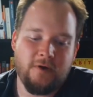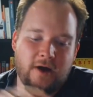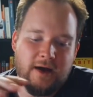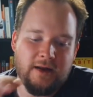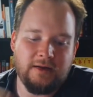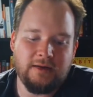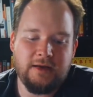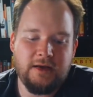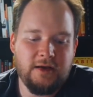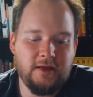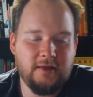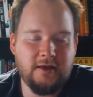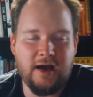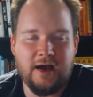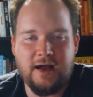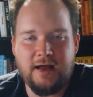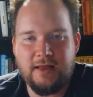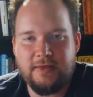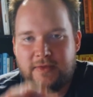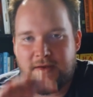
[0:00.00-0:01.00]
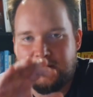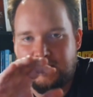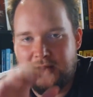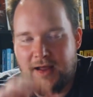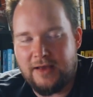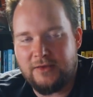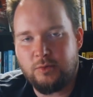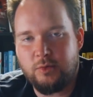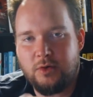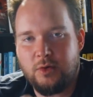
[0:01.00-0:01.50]
Finally, the
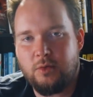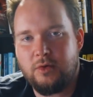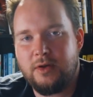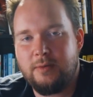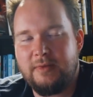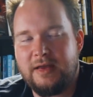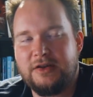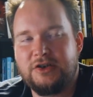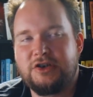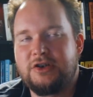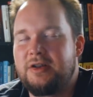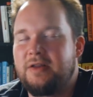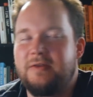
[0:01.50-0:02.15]
last one I want to mention,